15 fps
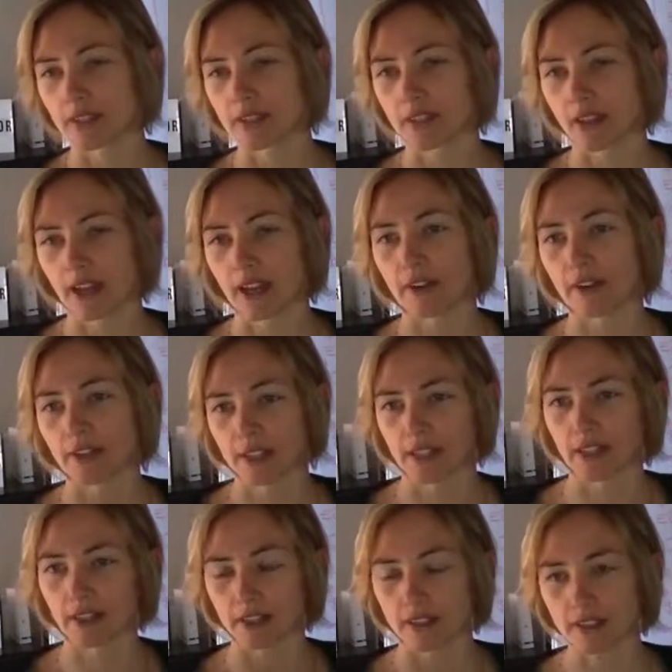I have to see
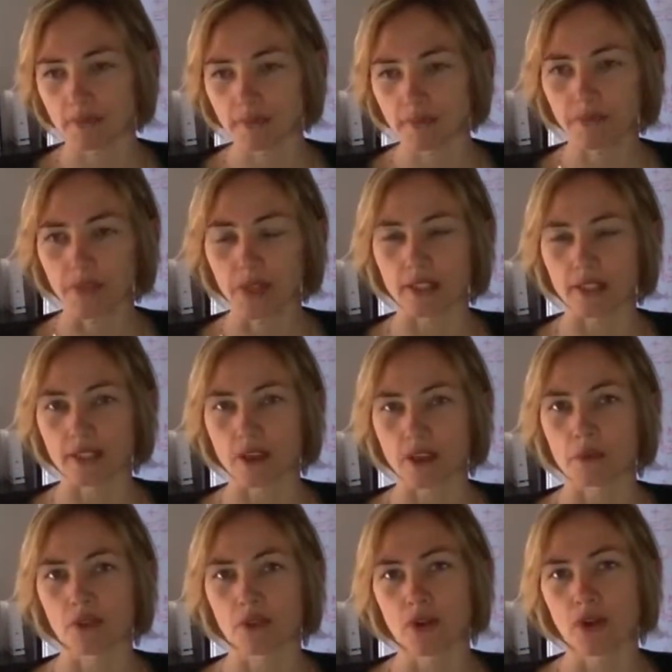this. And so
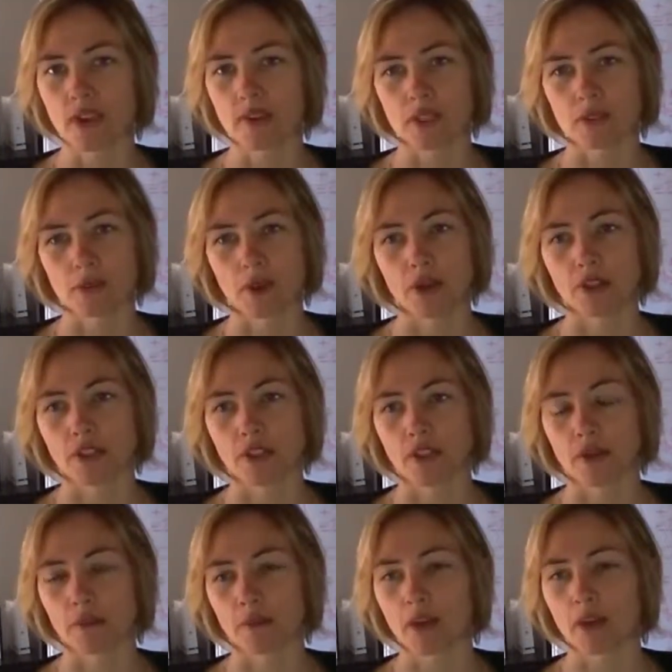before I even spoke to
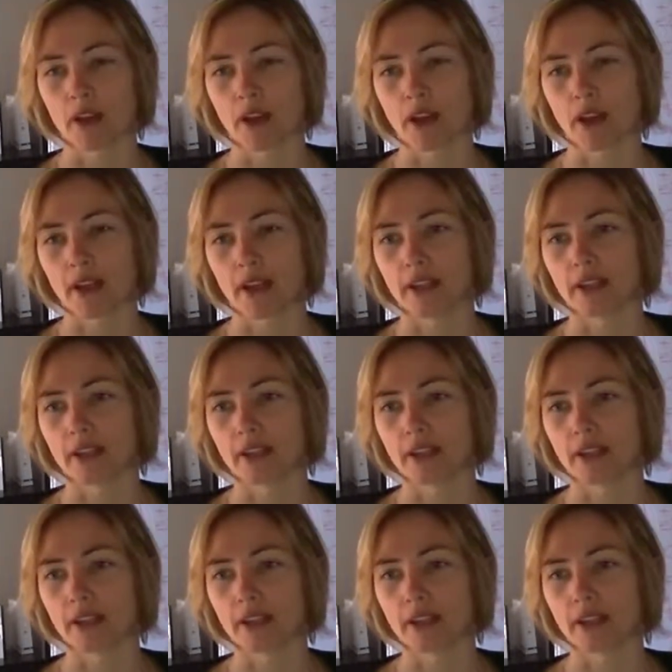him, I